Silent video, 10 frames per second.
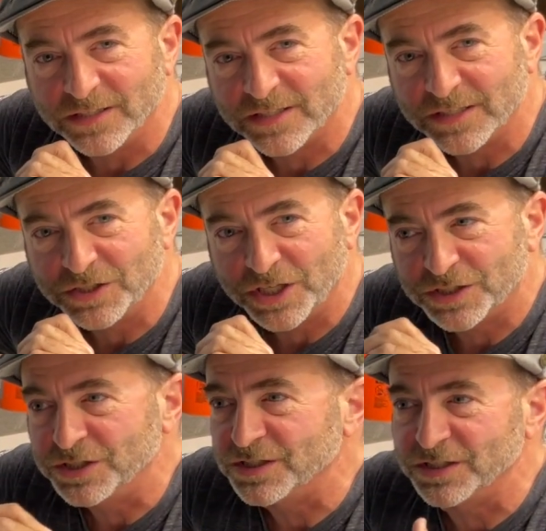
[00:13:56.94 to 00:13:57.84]

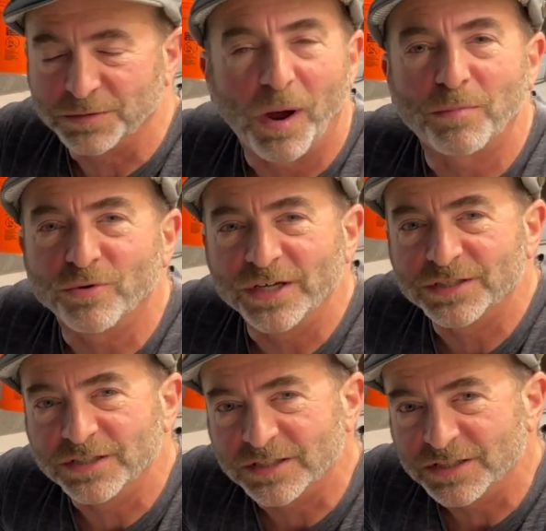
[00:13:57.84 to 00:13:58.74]
suggestions and some
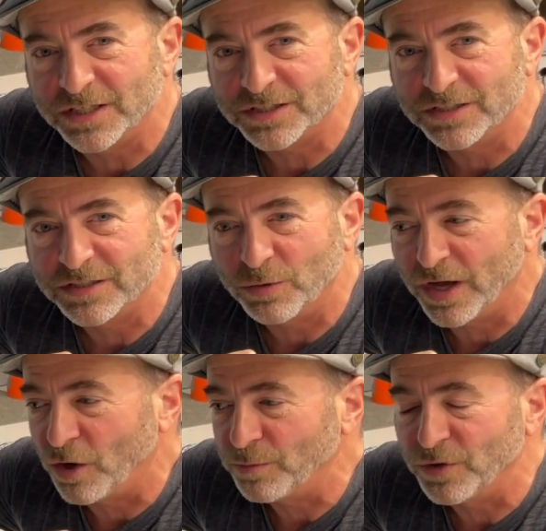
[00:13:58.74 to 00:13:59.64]
operation suggestions that will
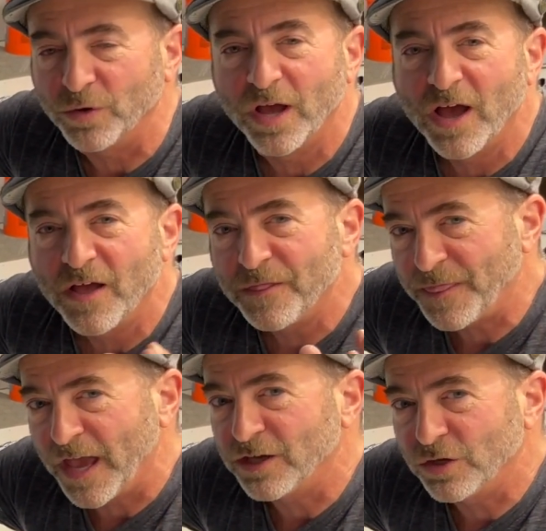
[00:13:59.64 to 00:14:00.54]
help you.
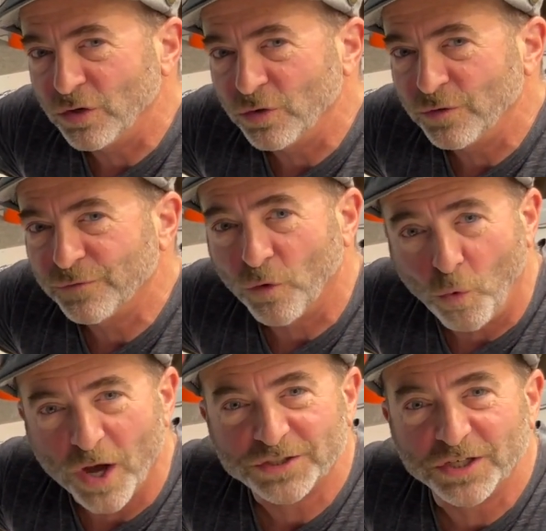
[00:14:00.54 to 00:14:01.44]
Thank you for
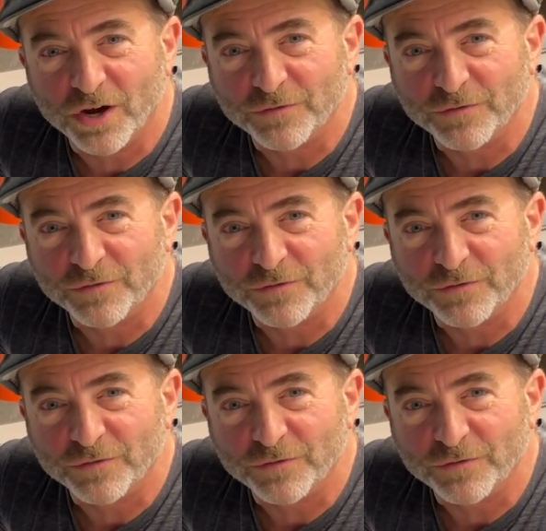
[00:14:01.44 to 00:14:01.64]
watching our